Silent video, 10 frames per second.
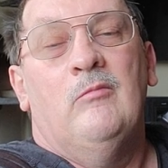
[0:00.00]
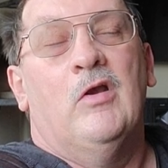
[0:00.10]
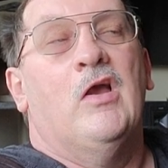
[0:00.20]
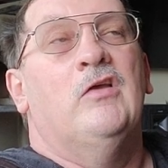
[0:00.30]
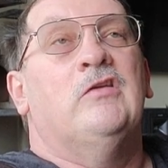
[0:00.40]

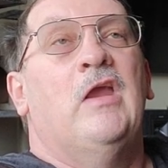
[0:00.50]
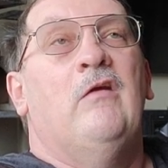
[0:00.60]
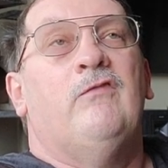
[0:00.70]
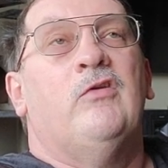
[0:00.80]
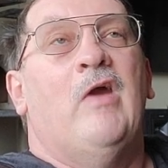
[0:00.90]
Because
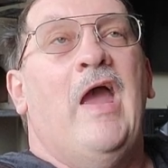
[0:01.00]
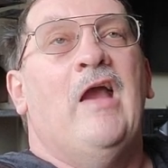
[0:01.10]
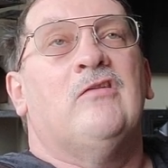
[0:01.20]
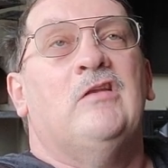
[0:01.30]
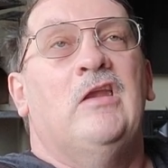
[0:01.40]
if they're
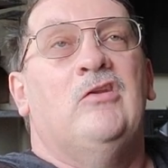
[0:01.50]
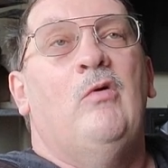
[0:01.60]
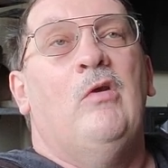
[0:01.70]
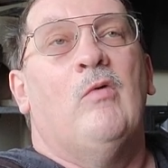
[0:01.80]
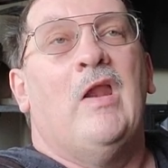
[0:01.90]
actually
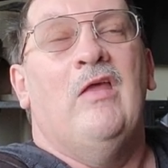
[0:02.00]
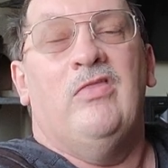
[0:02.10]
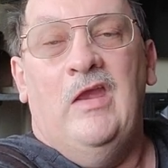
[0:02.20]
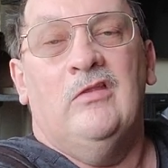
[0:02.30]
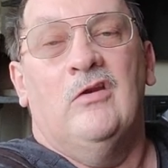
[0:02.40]
doing what I
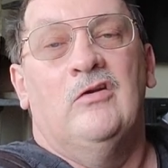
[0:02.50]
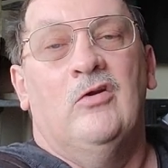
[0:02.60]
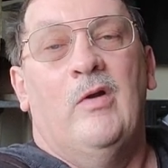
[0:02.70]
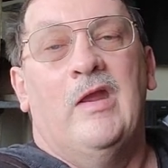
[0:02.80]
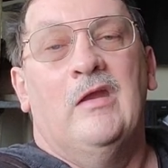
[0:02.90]
think they're
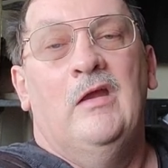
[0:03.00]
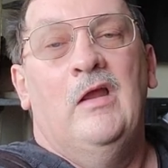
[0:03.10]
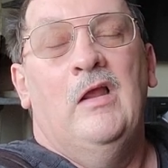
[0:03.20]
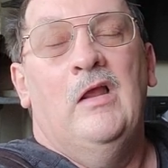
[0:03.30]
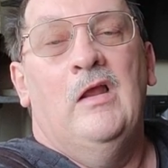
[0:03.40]
doing,
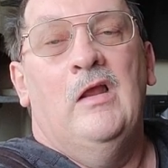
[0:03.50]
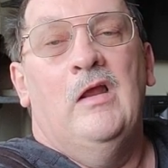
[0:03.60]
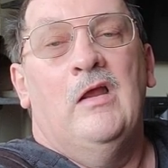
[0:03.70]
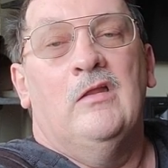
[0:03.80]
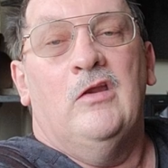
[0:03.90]

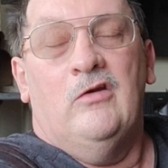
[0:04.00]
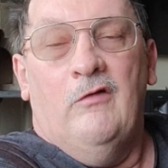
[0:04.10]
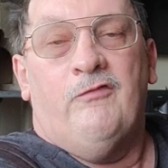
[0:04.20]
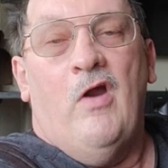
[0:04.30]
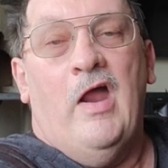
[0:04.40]
they're
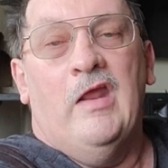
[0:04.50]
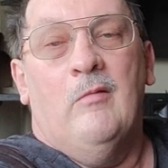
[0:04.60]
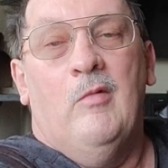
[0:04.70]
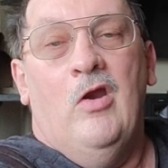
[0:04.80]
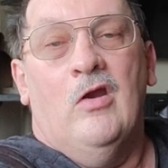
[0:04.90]

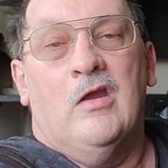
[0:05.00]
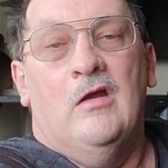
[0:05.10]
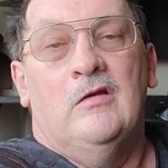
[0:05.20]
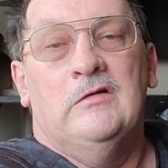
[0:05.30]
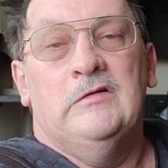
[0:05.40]
defrauding
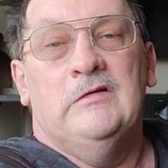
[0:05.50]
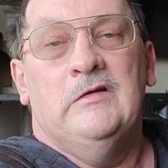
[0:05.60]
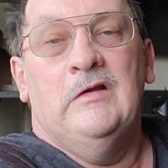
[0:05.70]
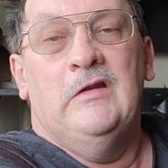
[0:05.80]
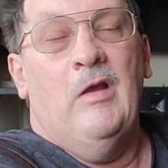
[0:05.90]
America.
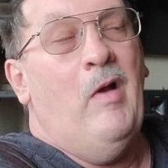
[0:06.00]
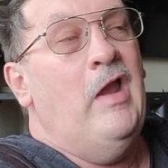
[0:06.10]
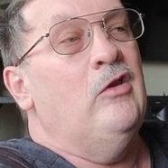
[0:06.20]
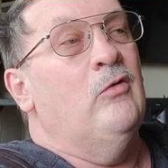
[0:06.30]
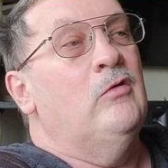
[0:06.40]
Now,
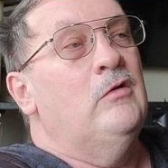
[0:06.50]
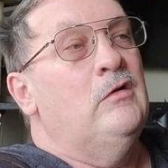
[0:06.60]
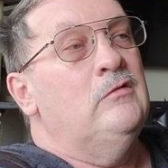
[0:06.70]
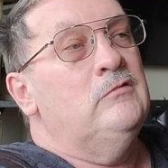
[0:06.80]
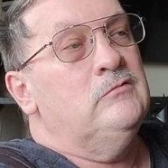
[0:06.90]
mind you,
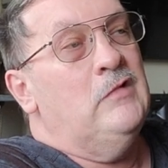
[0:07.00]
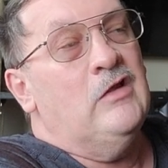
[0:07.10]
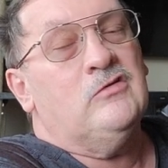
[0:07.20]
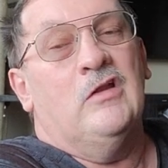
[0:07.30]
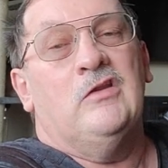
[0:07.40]

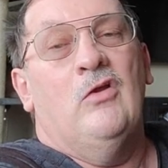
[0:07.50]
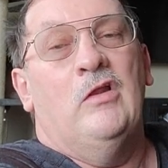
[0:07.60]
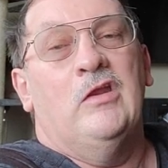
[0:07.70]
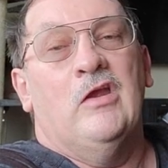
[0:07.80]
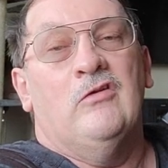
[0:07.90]
that's not the
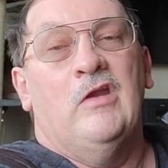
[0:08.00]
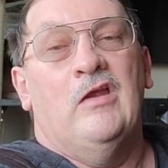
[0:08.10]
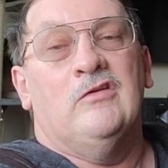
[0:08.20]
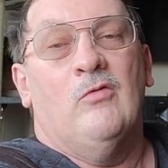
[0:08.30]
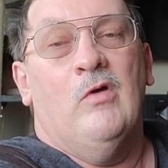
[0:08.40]
only country
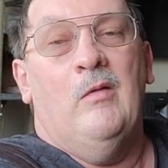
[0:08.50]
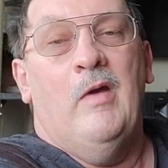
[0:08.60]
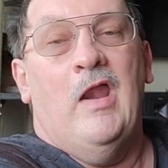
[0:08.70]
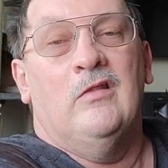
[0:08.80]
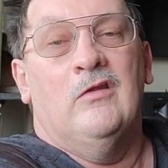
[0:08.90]
that has to worry
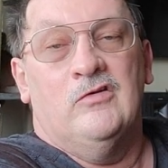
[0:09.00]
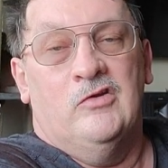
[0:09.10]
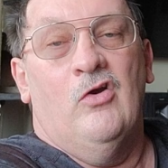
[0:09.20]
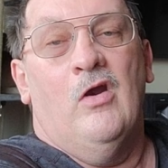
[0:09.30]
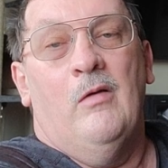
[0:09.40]
about it. There's
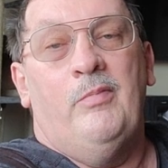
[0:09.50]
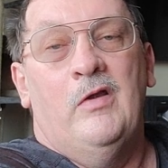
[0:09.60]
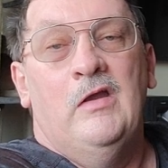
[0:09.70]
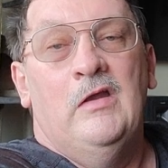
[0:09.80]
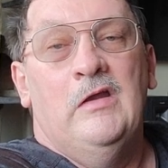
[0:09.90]
Europe,
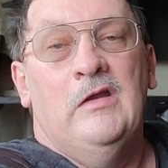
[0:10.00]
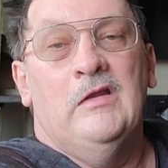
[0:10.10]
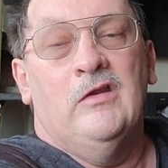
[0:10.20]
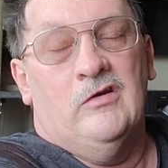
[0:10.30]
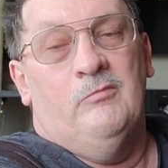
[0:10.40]

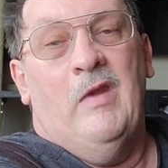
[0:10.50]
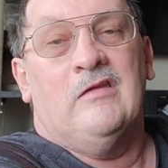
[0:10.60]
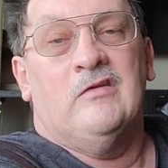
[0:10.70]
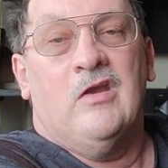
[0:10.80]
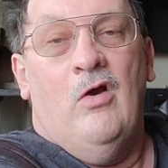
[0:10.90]
there's
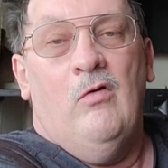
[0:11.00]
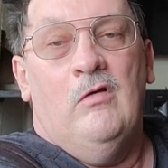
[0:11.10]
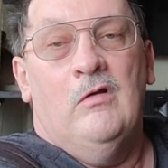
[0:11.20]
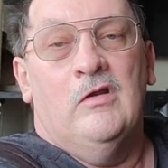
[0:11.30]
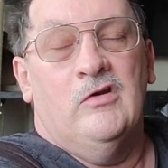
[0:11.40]

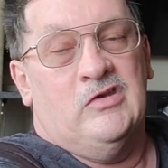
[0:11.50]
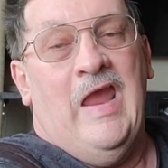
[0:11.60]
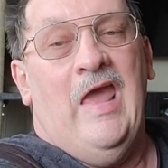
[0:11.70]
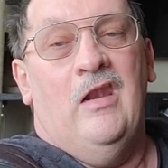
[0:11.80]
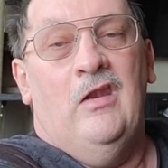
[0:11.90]
Mexico, there's
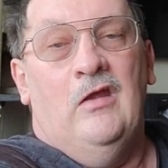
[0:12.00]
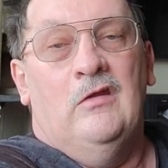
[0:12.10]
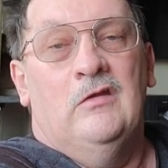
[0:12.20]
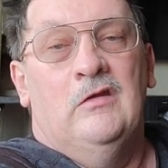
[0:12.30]
Canada.